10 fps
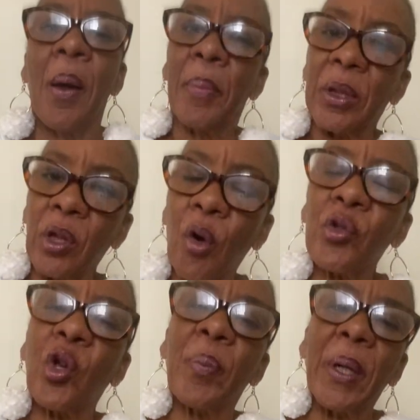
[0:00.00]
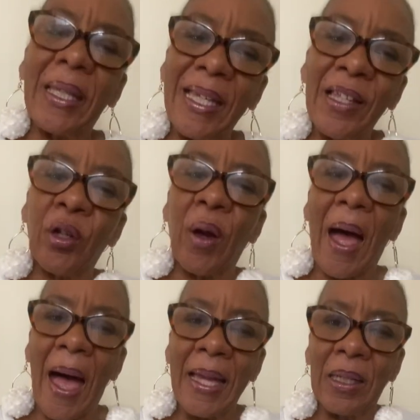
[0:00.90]
But those are beginner
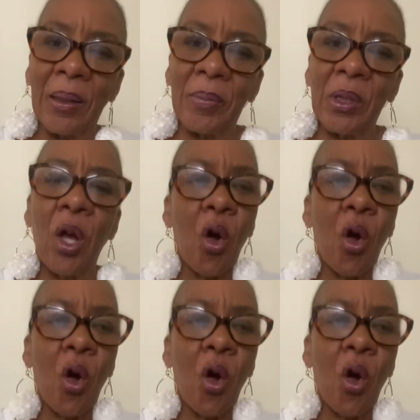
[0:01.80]
items